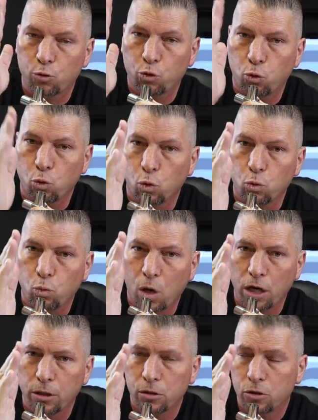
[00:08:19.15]
tool
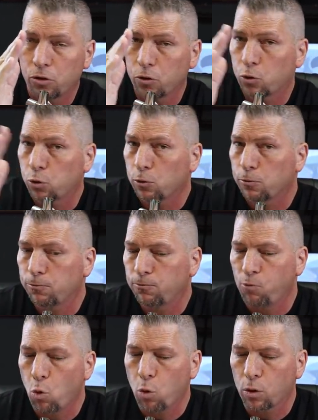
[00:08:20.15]
one to tool
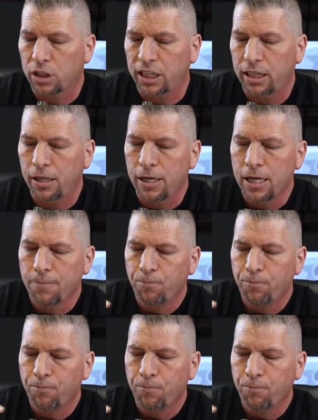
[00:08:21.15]
40,